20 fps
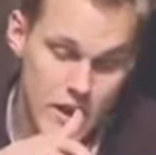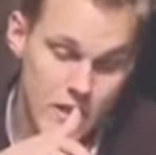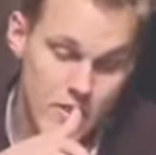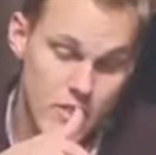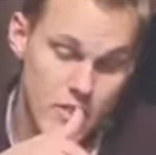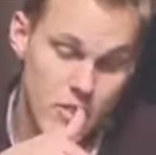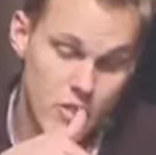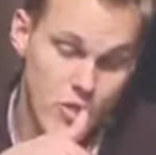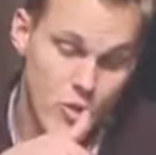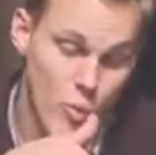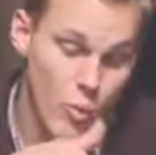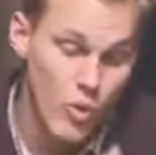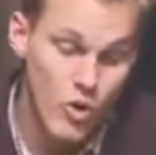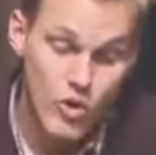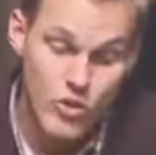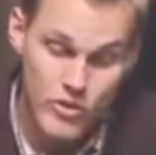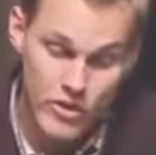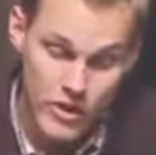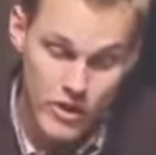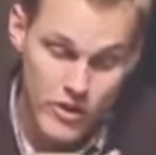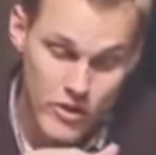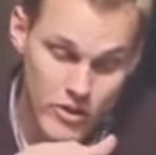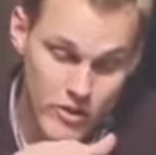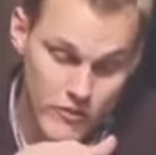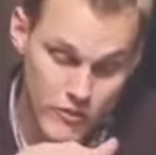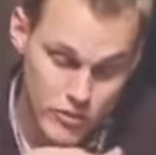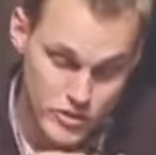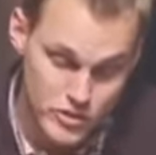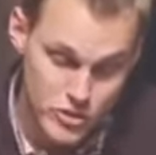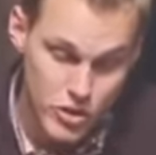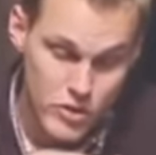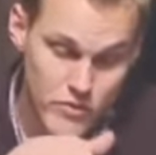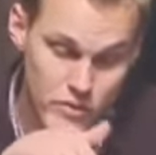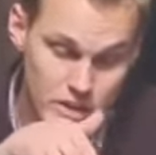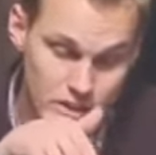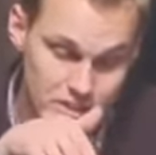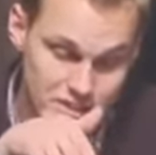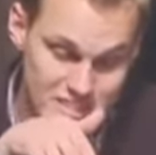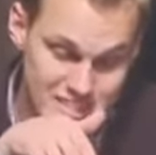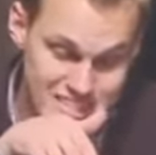And the word there for
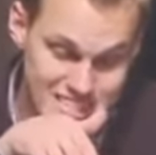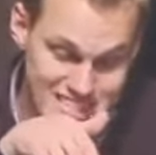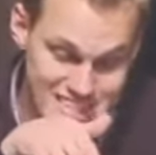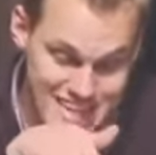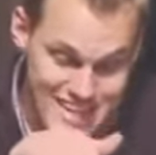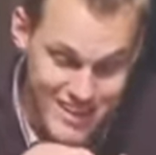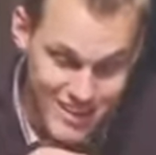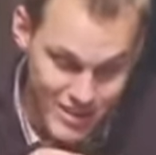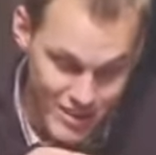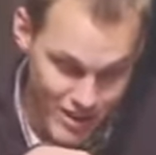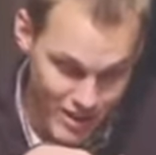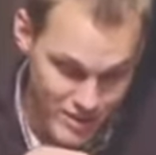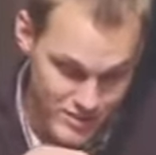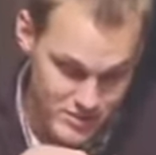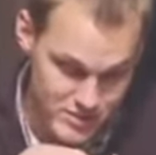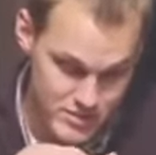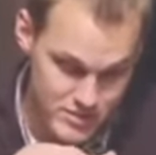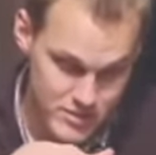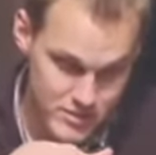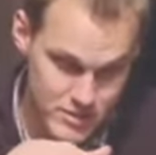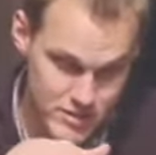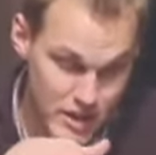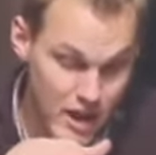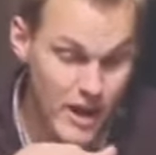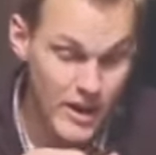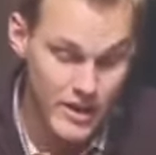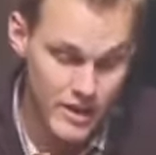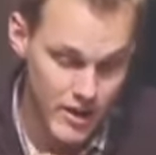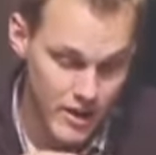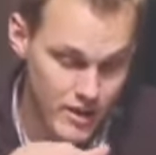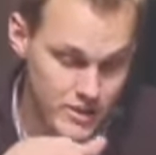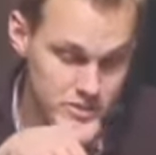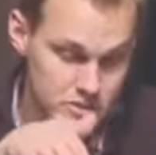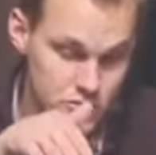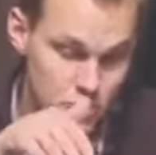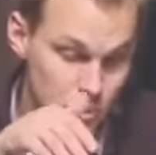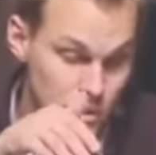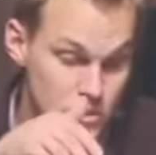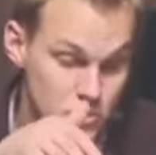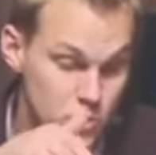servant is diakonos,
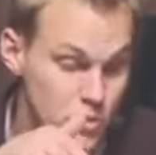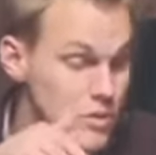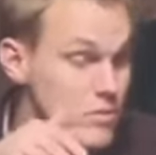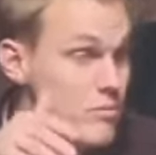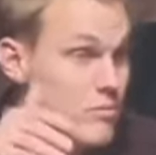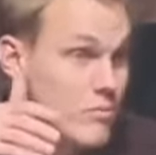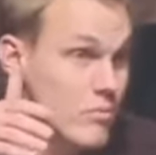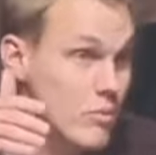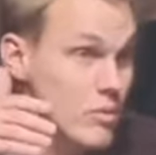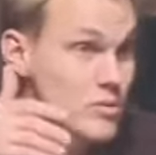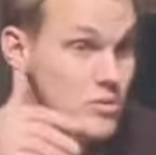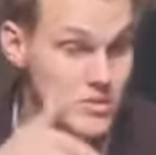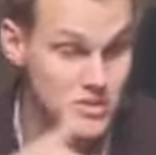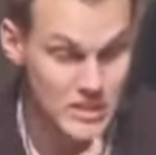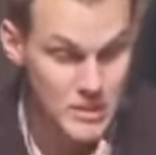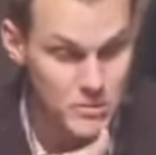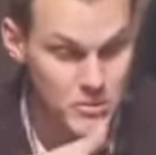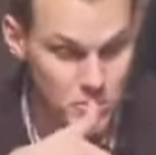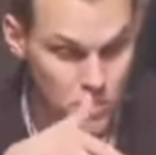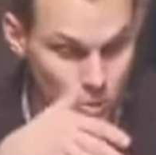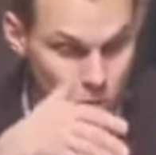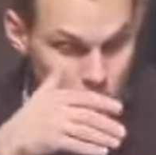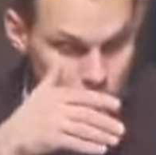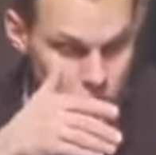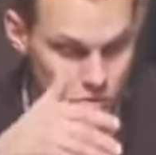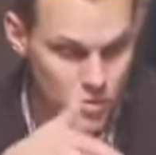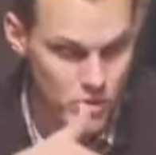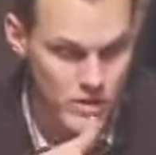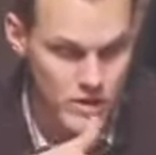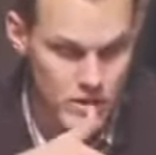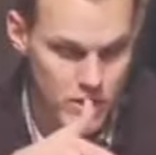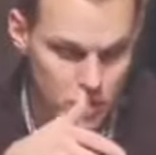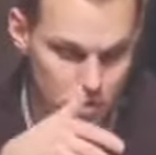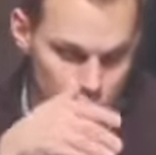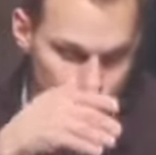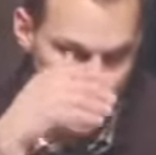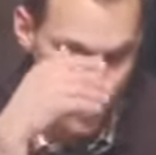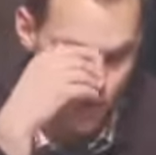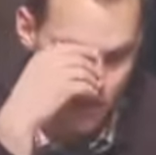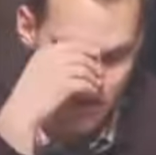which would seem to point to a deaconal
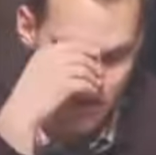role.